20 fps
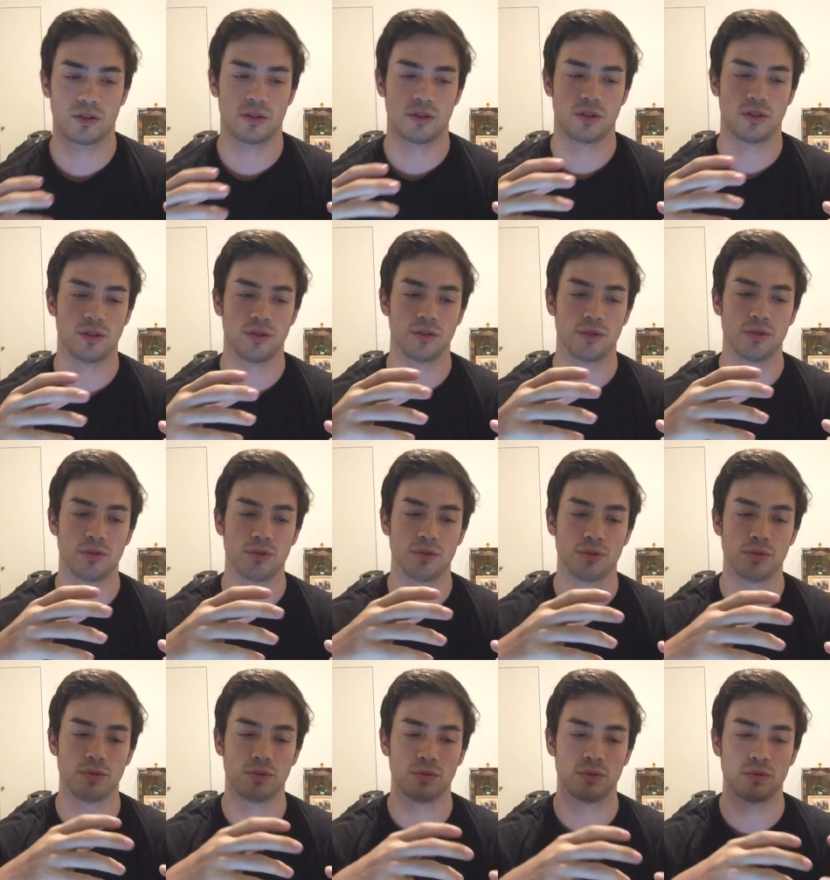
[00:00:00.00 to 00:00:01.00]

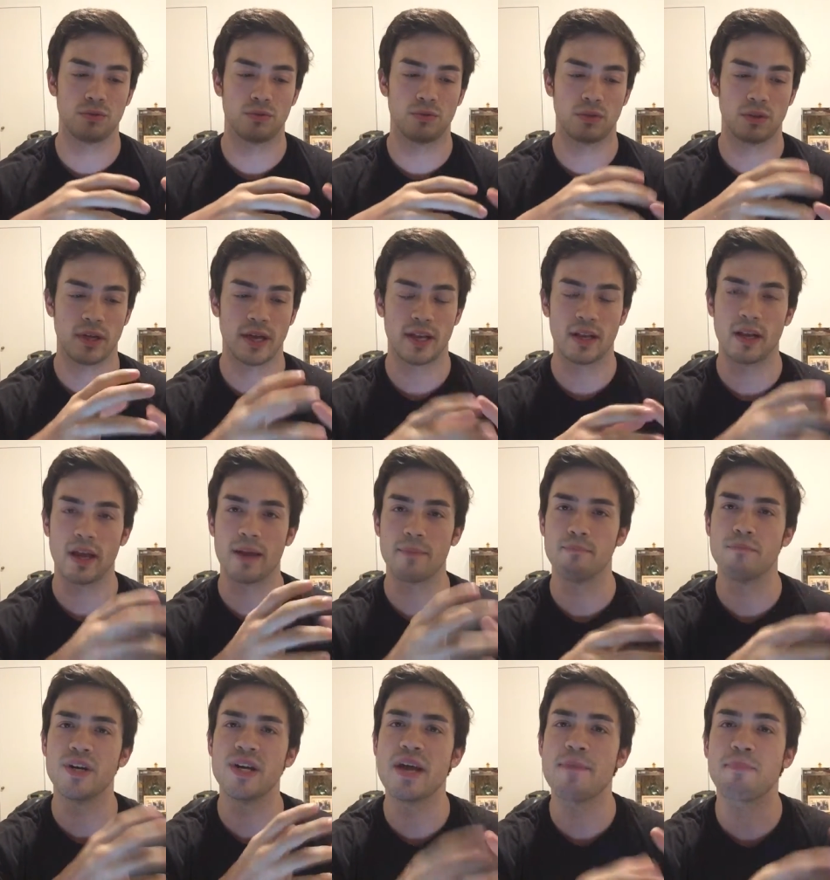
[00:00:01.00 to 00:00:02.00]
to and,
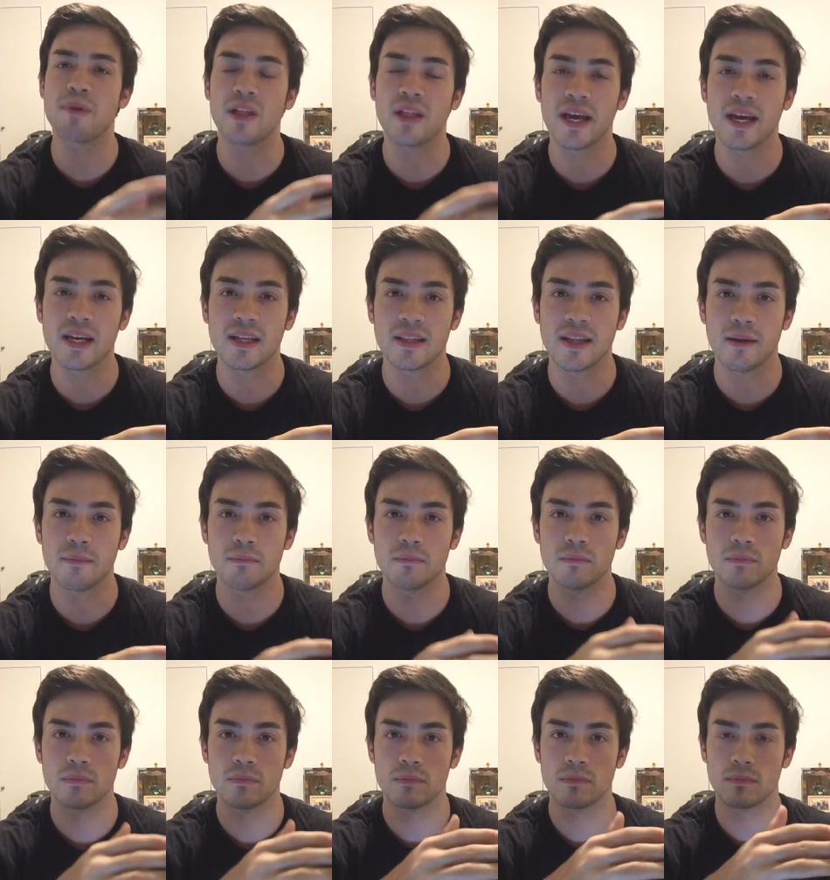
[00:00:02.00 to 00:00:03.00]
and manipulating
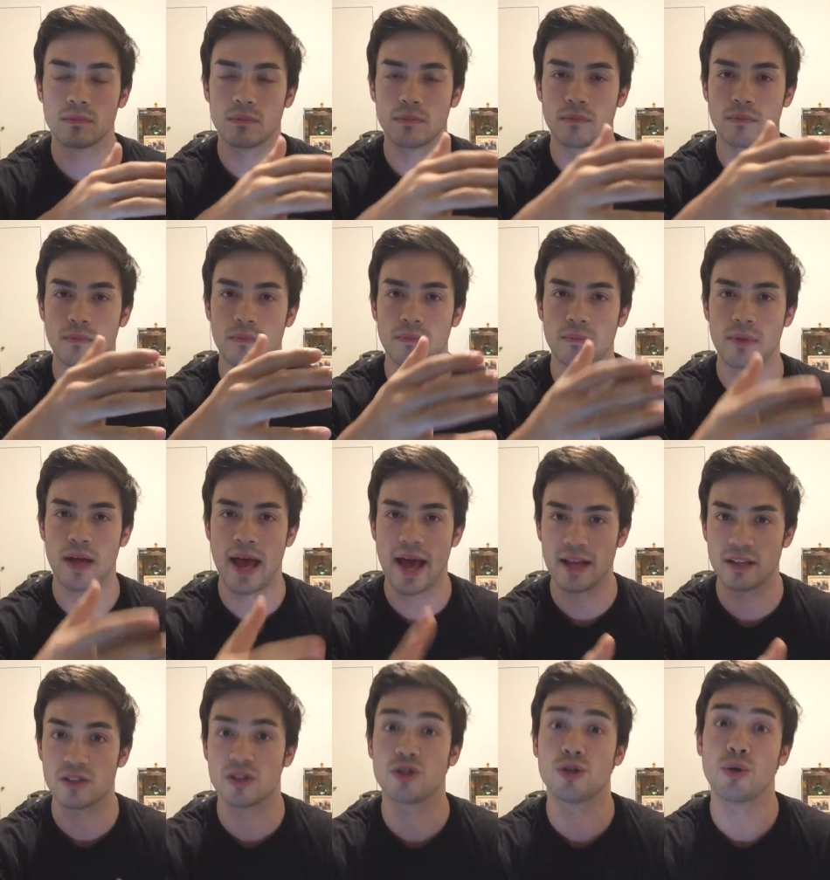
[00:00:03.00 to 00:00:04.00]
them
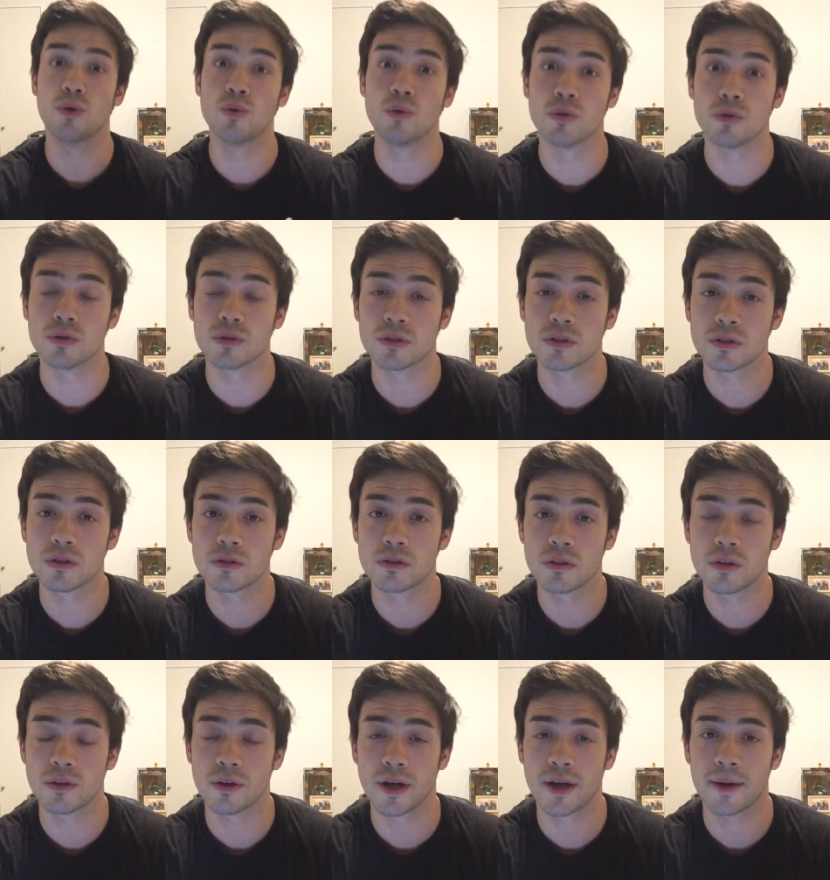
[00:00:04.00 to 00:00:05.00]
as tools
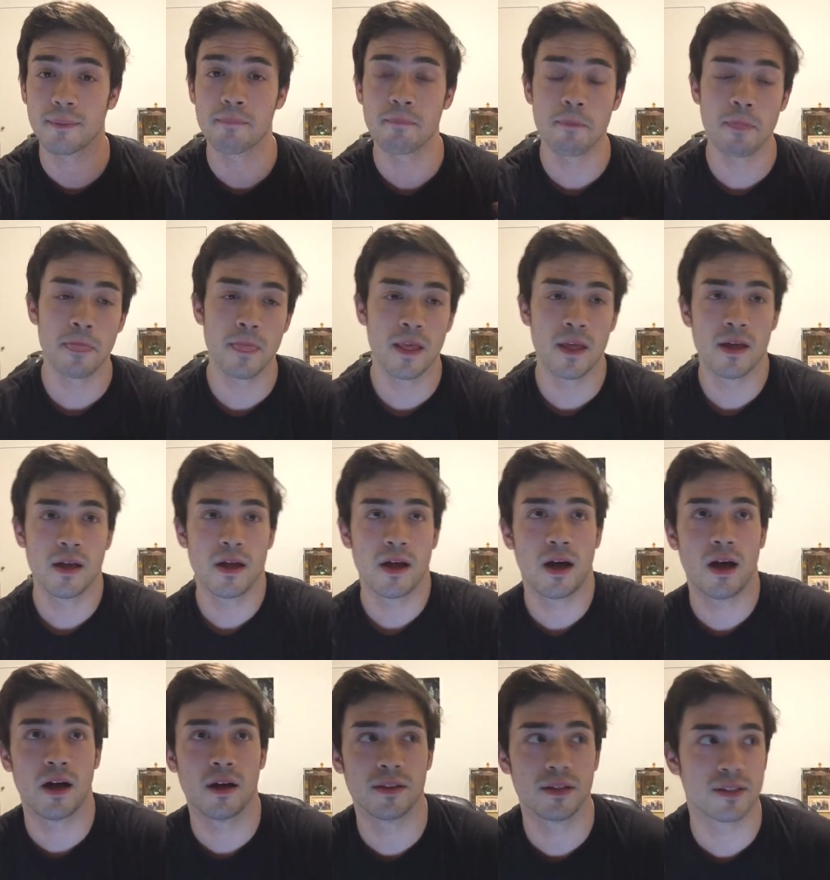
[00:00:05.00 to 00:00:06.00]
okay
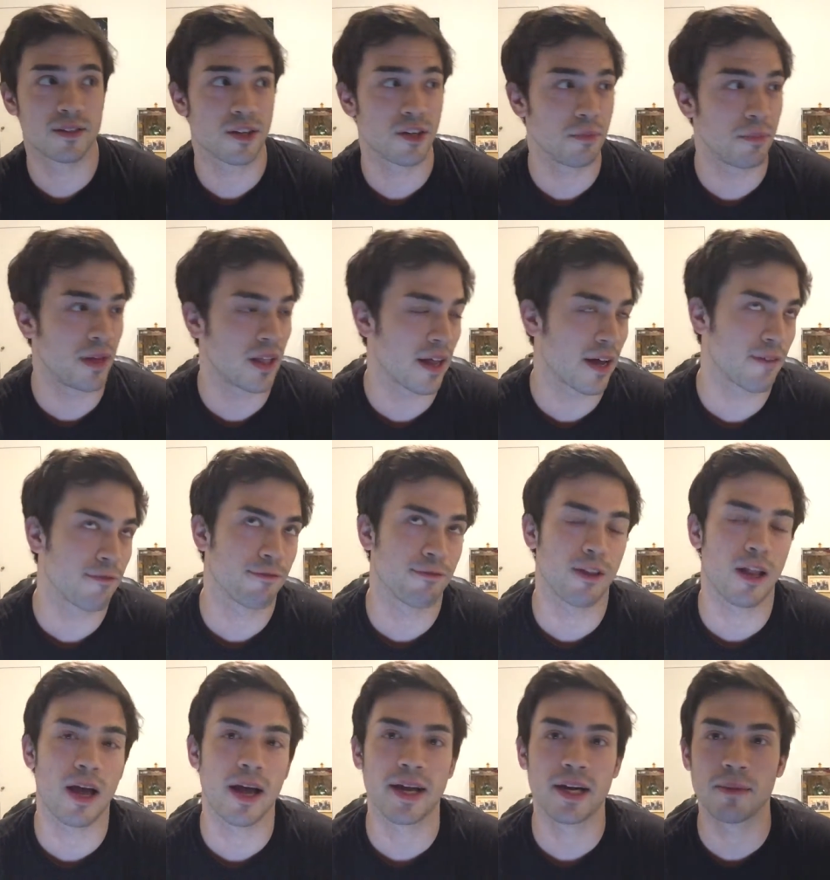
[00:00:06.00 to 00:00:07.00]
uh, this could be like
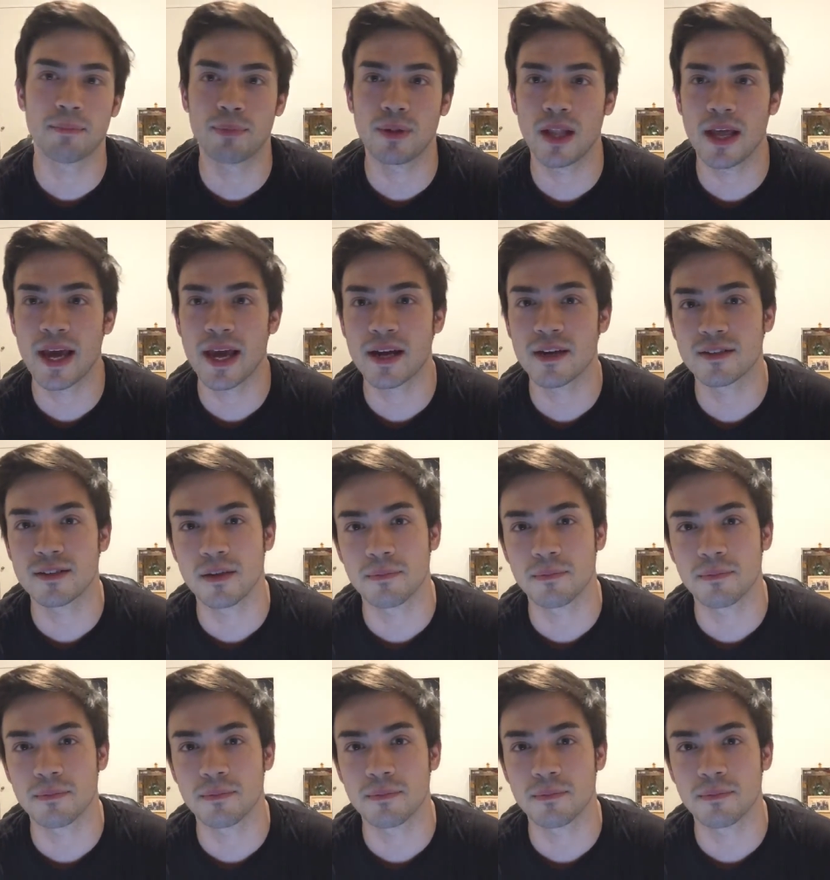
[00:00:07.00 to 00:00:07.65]
flying a plane or